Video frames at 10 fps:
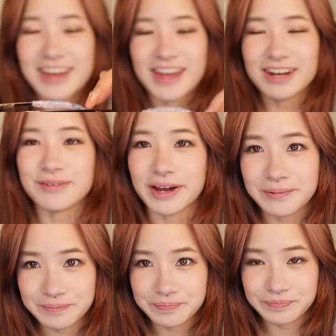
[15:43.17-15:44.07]
Anyway,
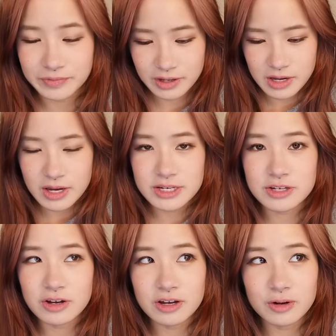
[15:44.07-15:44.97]

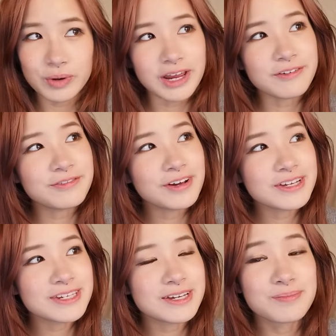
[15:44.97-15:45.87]
so when I
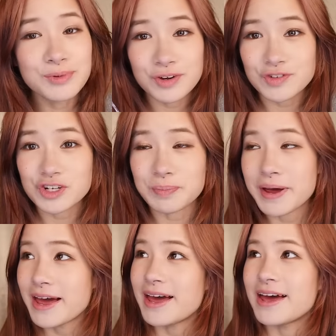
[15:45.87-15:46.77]
first moved to
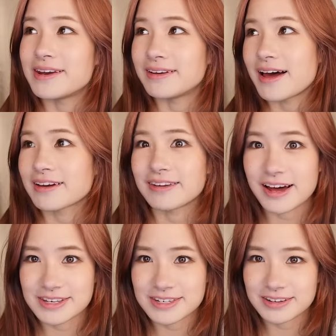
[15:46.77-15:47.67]
Japan like
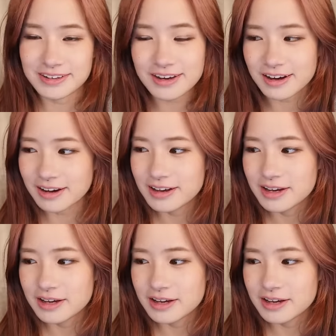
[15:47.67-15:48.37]
last year,